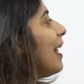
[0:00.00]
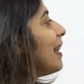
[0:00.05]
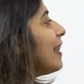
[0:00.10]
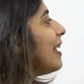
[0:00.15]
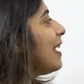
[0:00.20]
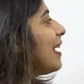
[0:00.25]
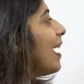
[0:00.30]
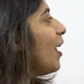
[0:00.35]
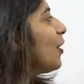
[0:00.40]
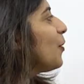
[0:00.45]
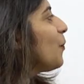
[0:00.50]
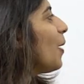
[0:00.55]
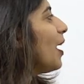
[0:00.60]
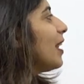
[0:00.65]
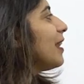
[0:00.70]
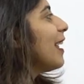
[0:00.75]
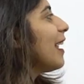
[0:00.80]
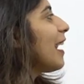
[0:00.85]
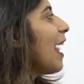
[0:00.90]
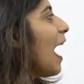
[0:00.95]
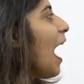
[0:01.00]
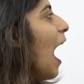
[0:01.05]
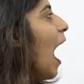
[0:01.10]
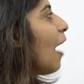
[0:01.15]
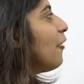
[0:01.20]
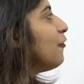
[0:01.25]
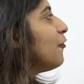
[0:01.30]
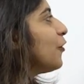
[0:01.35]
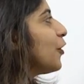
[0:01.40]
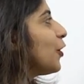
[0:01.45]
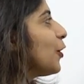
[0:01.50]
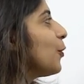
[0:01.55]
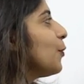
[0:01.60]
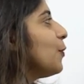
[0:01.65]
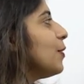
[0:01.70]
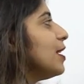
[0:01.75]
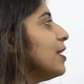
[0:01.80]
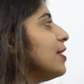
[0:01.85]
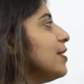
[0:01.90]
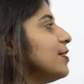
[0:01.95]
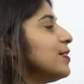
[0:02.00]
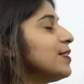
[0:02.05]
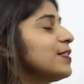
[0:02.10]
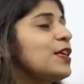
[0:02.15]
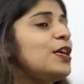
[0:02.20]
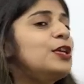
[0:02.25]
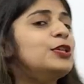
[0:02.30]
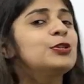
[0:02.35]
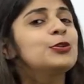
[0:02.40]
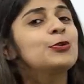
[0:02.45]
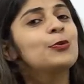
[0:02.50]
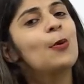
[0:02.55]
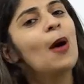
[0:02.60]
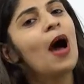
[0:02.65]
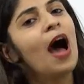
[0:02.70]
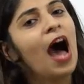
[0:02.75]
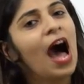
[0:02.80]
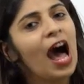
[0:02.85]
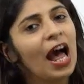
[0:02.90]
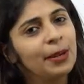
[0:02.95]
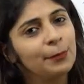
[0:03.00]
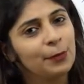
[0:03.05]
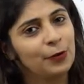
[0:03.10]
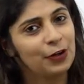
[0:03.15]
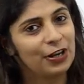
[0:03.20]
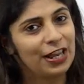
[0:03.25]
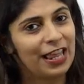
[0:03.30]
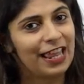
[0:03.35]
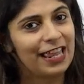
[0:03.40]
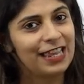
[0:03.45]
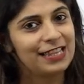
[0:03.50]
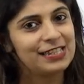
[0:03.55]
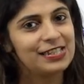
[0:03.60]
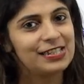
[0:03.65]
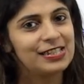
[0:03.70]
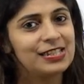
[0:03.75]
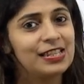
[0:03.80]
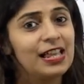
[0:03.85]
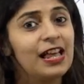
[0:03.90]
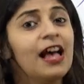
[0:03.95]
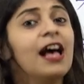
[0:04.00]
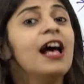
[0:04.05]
The other one that I have for you is to hibernate.